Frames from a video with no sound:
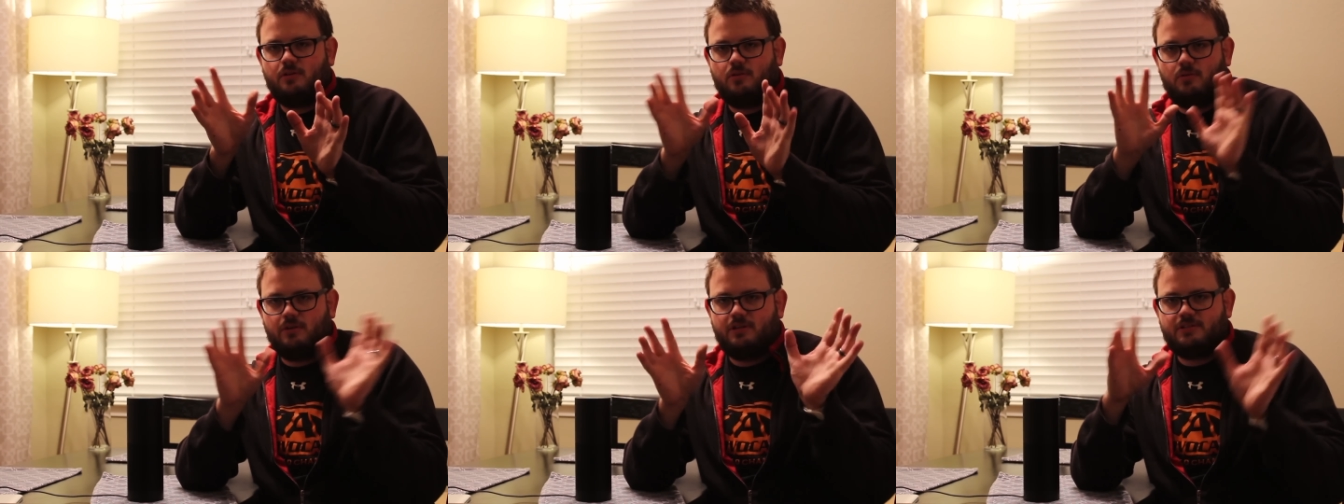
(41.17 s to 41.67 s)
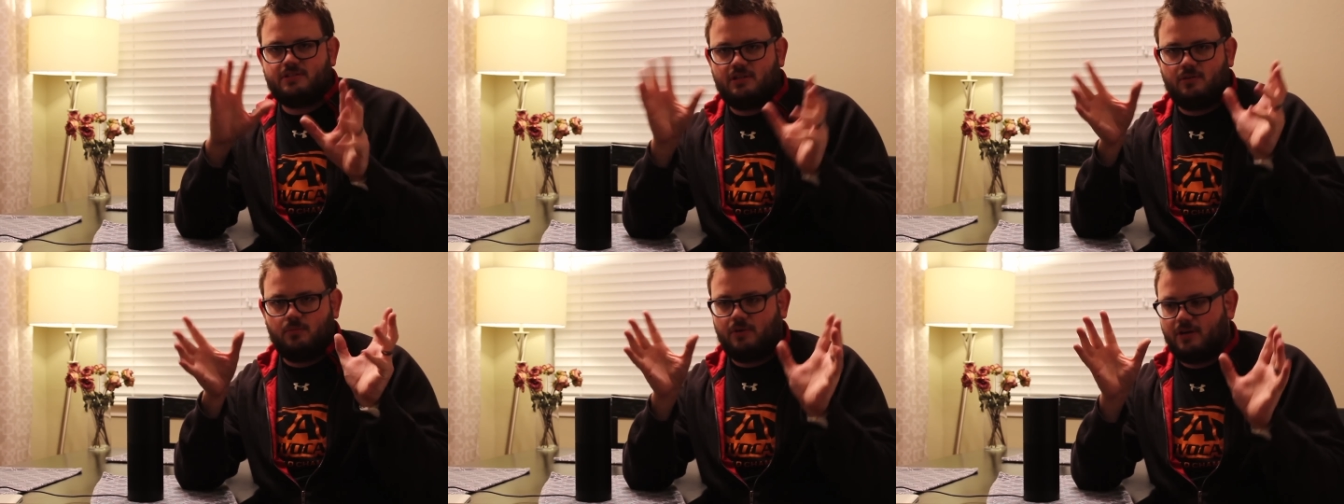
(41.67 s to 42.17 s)
You don't need to
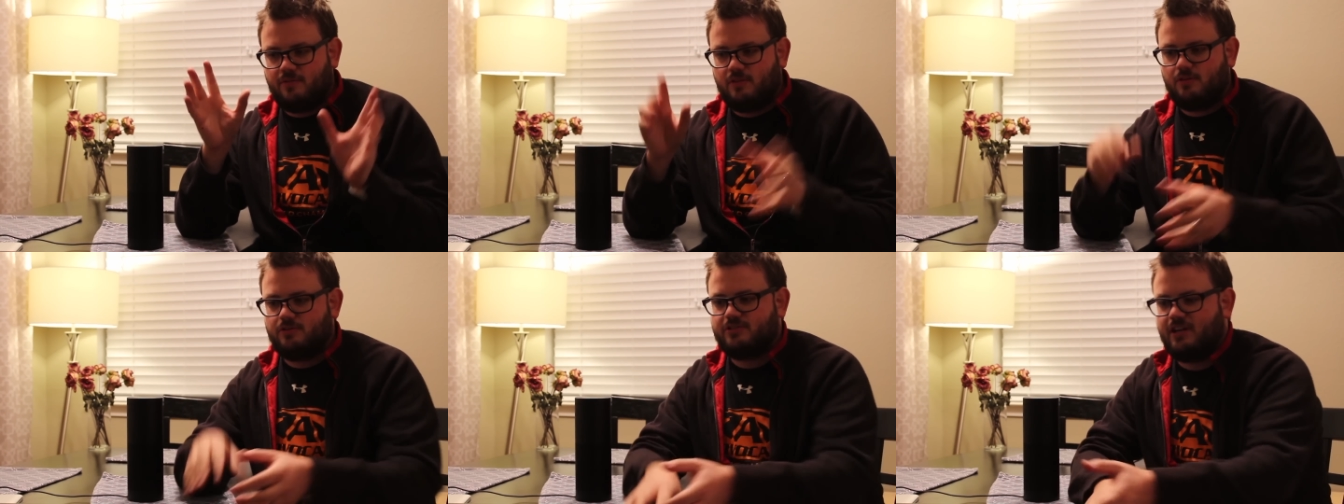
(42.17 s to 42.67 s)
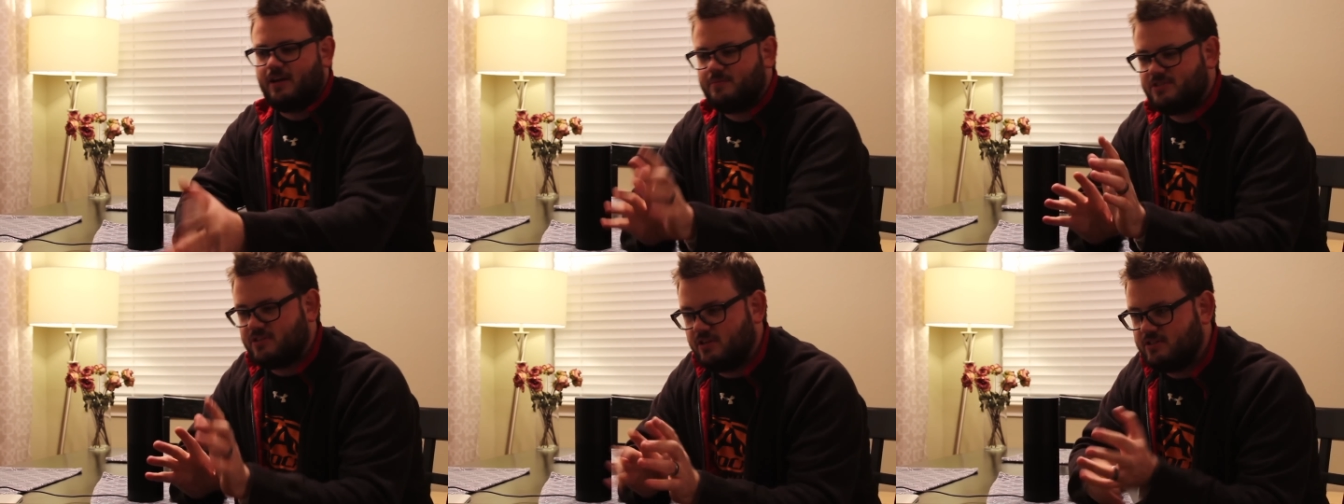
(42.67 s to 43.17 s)
see what everything looks like. I'm
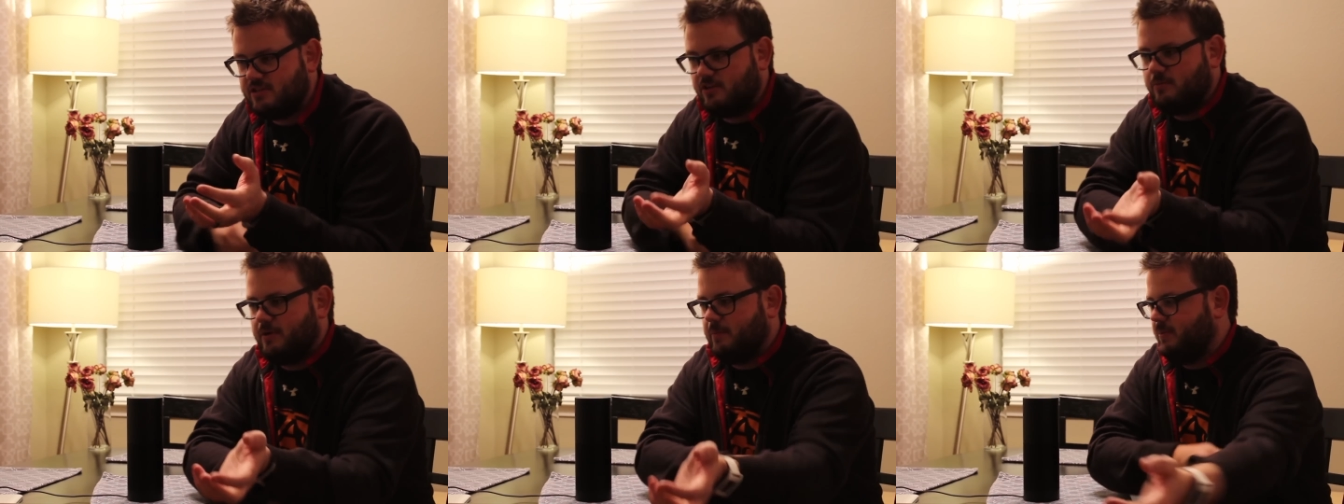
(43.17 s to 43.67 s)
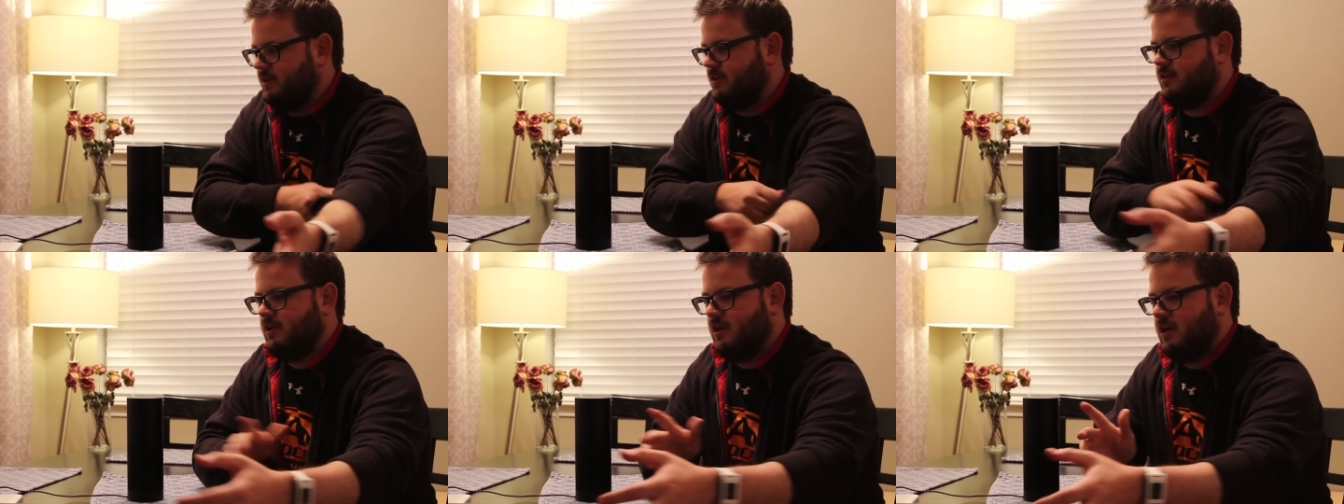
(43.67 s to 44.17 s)
just going to tell you my
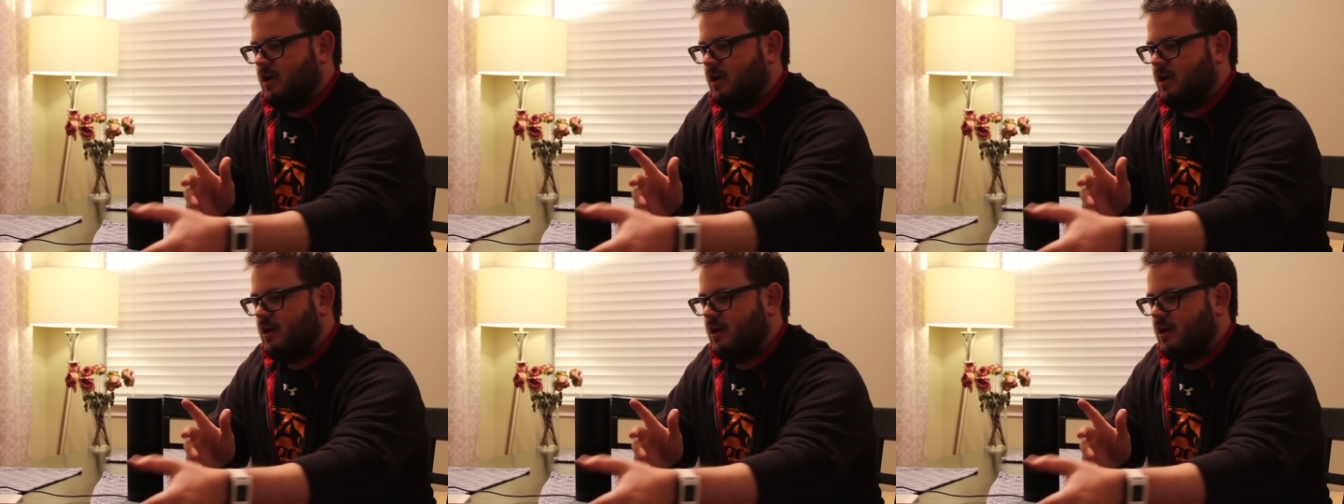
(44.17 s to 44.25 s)
opinion.